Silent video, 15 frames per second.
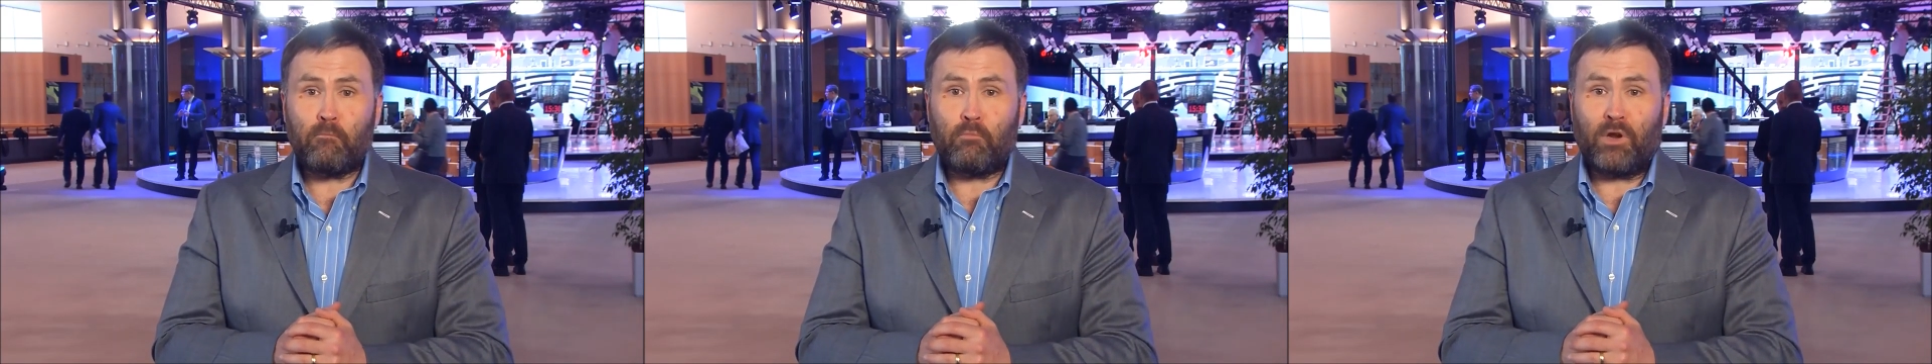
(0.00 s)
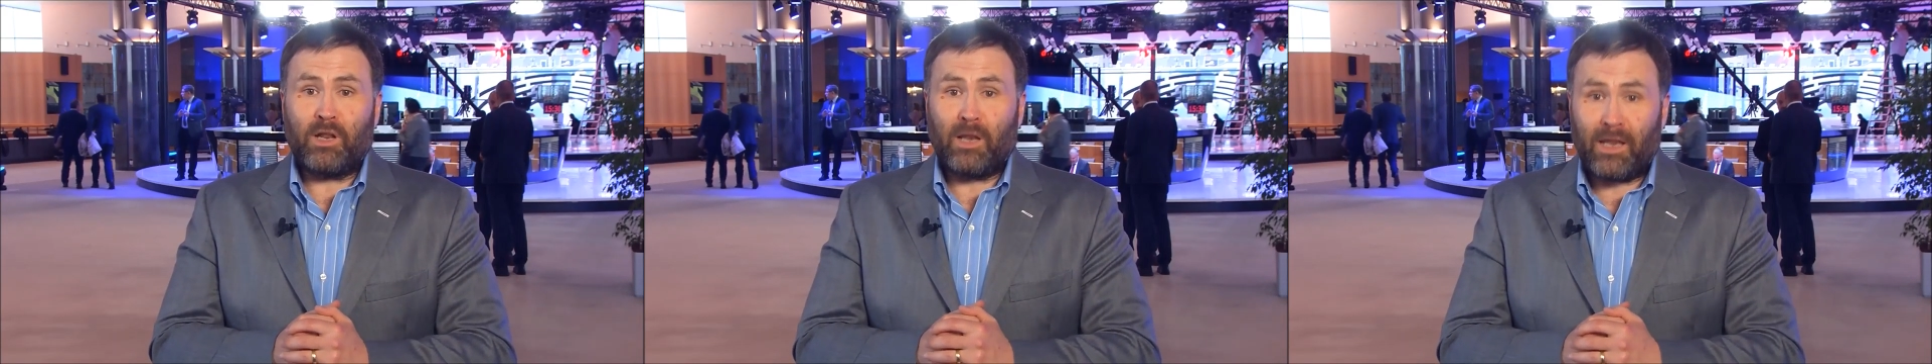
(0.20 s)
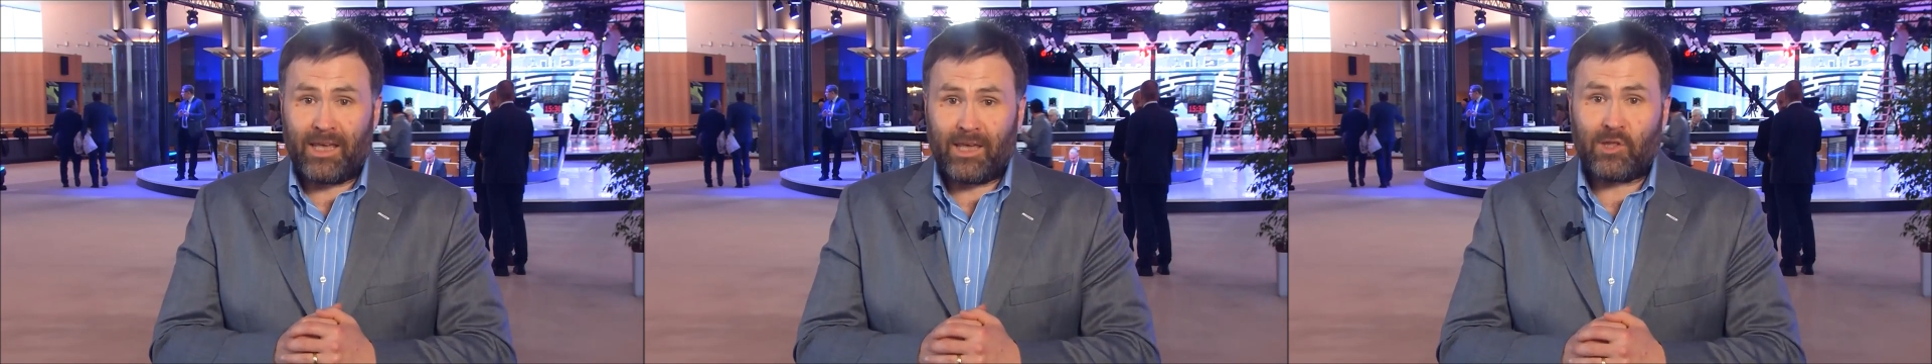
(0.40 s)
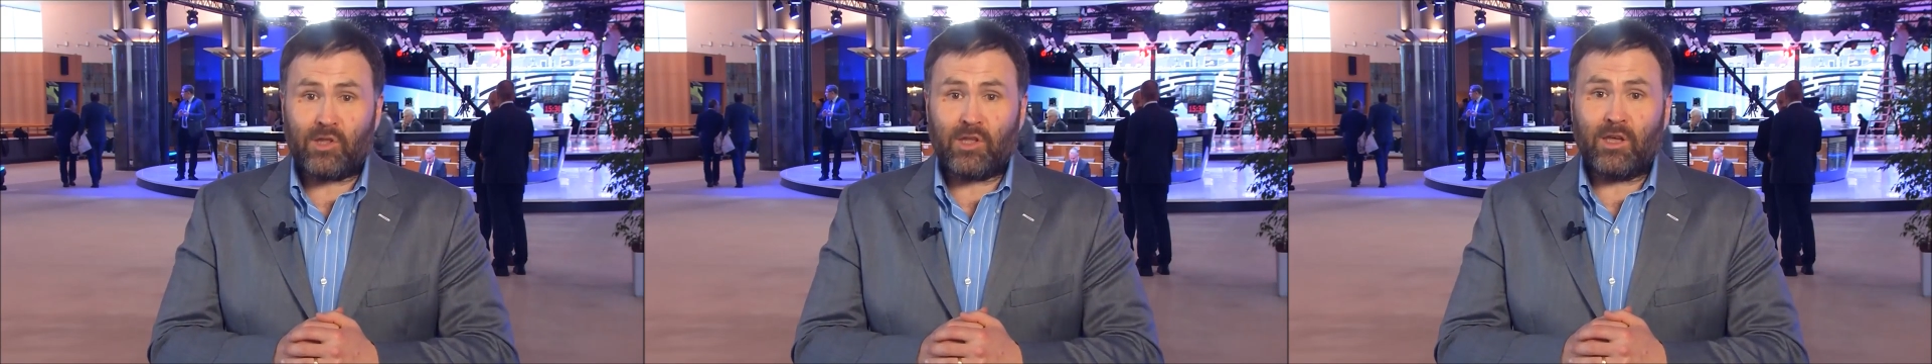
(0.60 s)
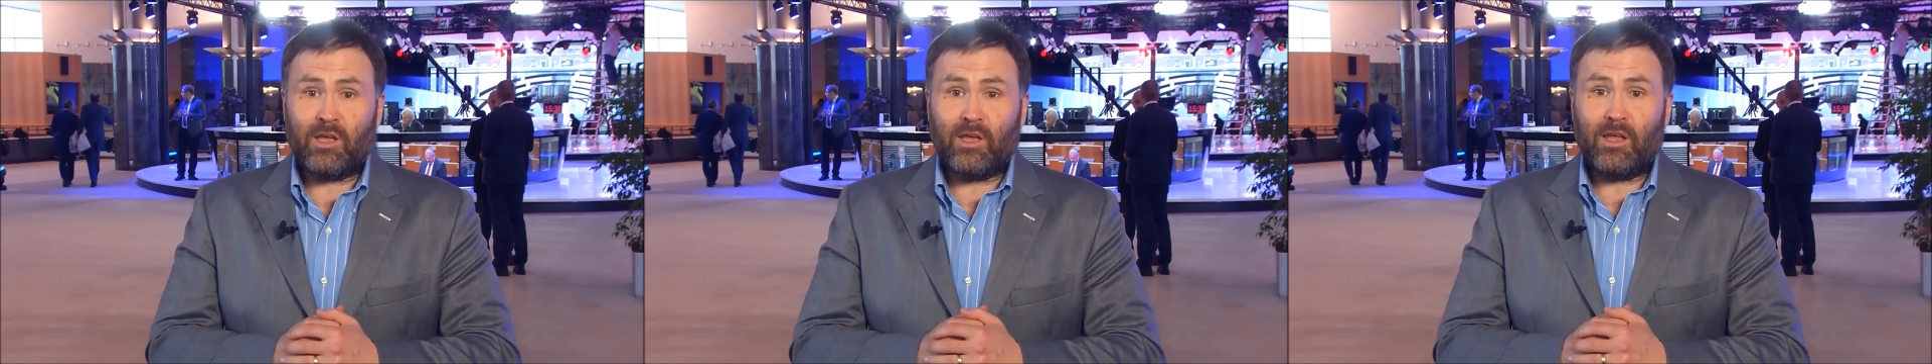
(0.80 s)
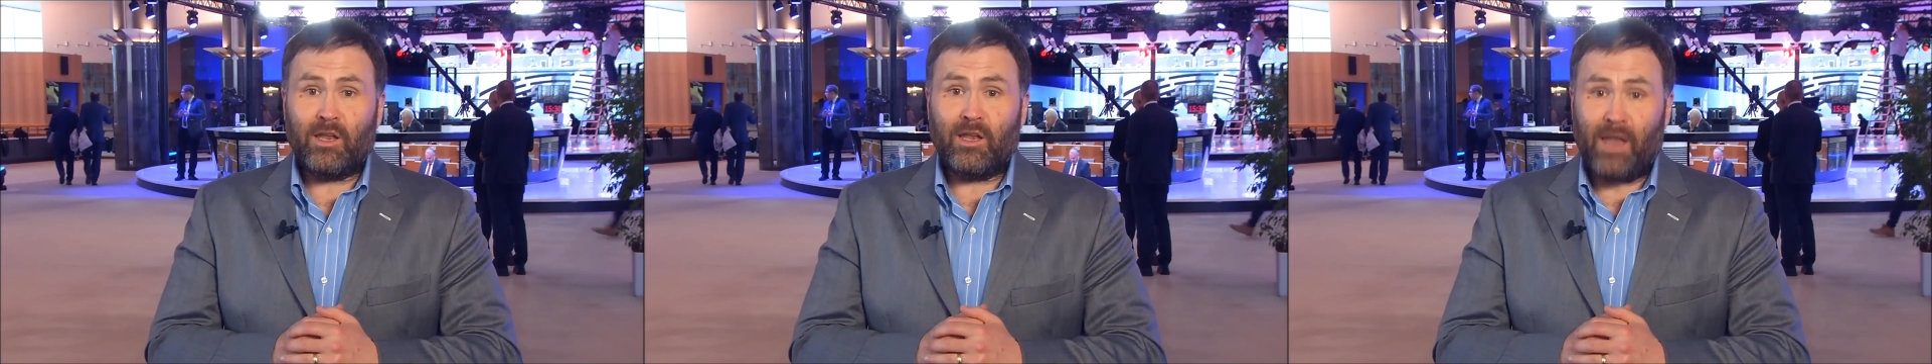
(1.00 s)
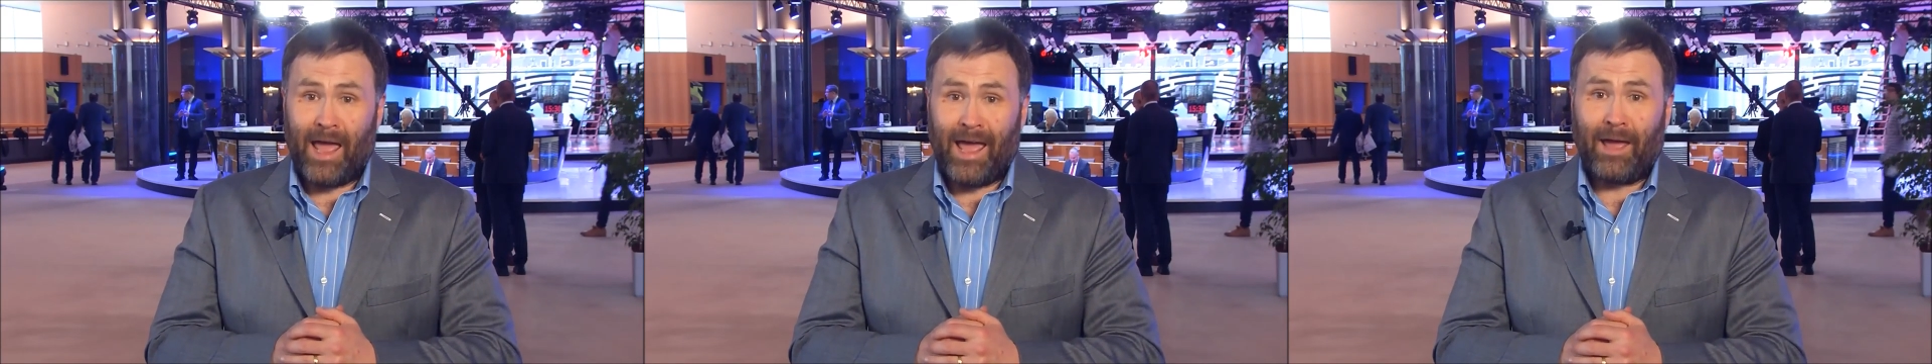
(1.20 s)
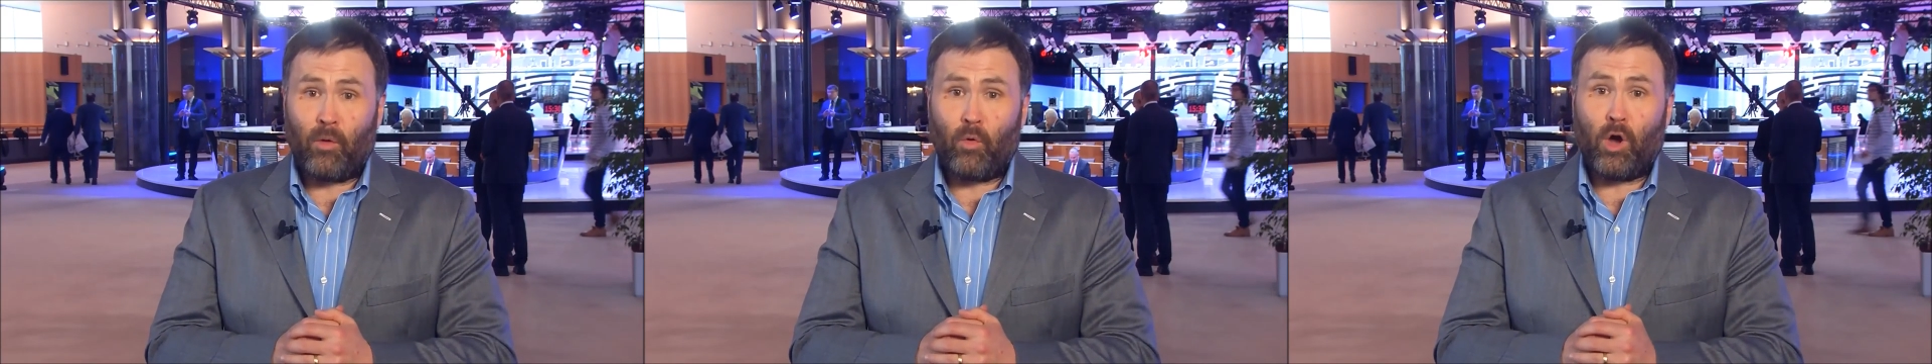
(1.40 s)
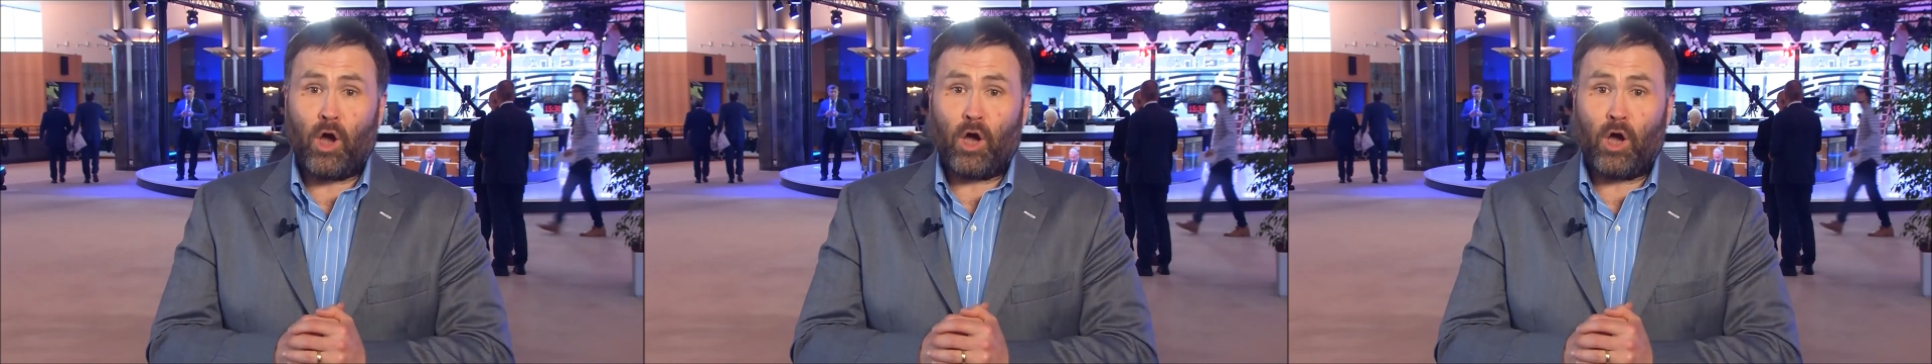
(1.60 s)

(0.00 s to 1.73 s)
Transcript: but at least now,